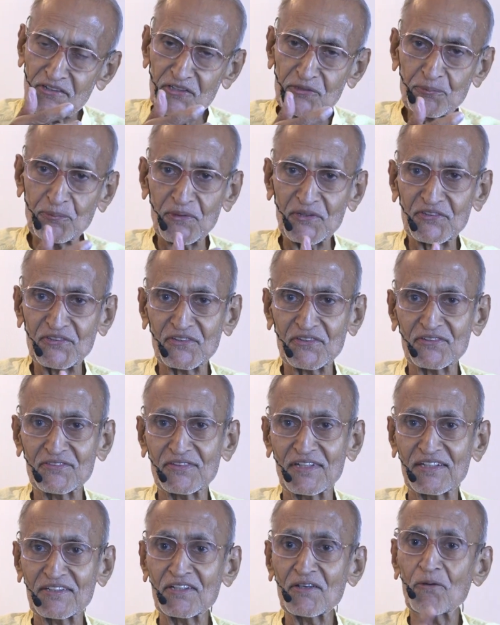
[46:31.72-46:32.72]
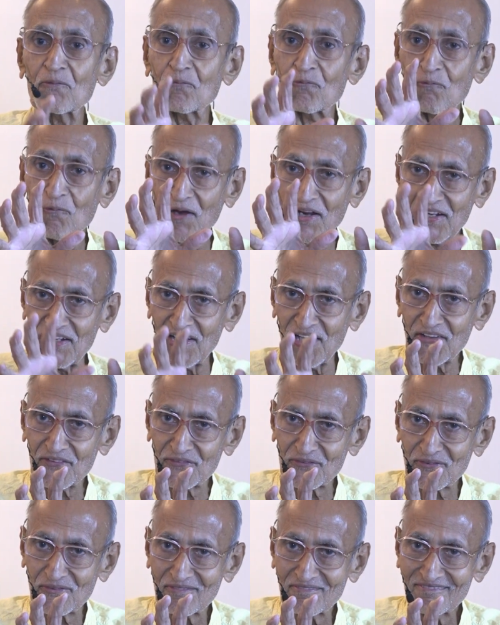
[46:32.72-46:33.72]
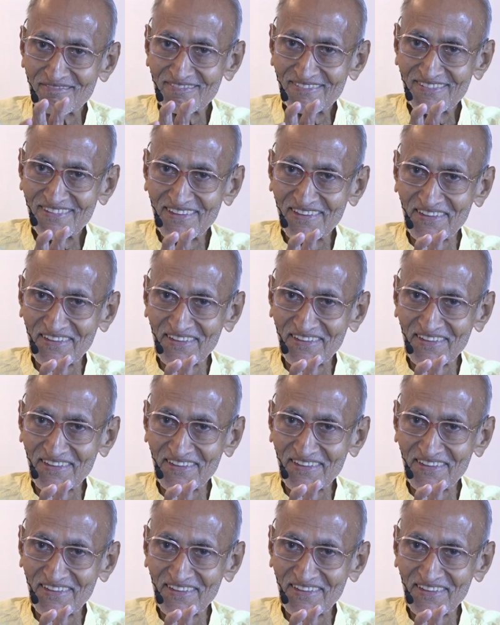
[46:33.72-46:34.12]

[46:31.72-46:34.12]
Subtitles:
Every species, there is a oneness.